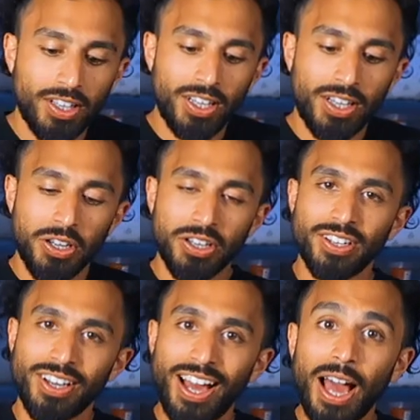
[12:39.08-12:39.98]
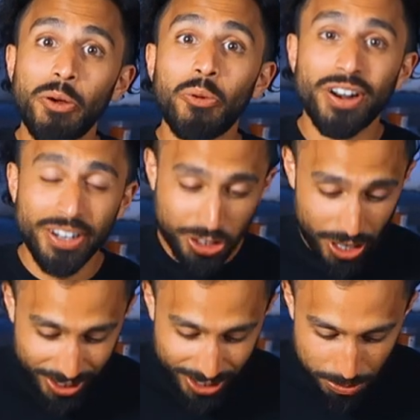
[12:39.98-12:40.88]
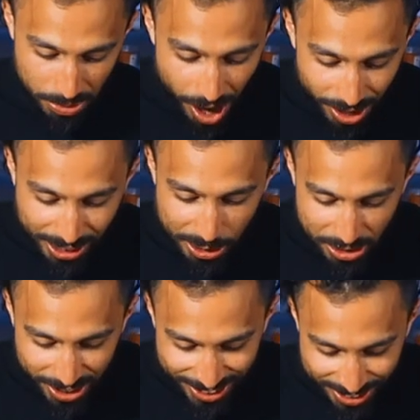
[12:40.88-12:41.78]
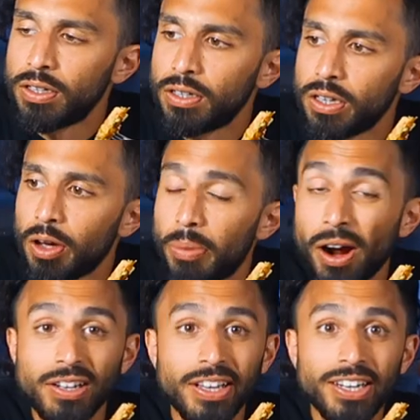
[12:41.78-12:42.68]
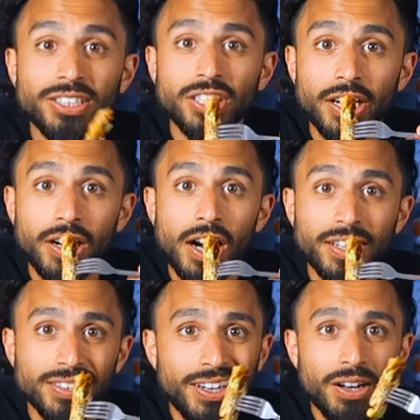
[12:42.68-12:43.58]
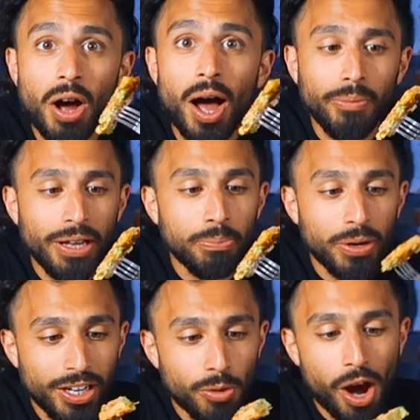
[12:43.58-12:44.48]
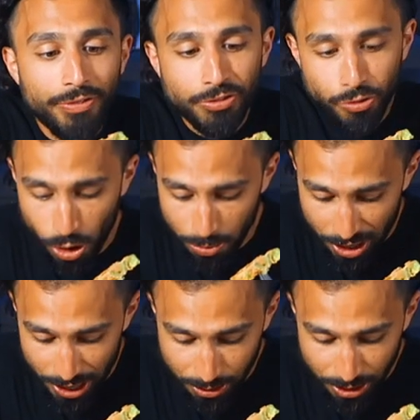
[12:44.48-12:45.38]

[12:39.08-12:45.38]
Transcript: I want to try this broccoli one. Broccoli, egg, and cheddar. It's like an omelet, but in a waffle form, right?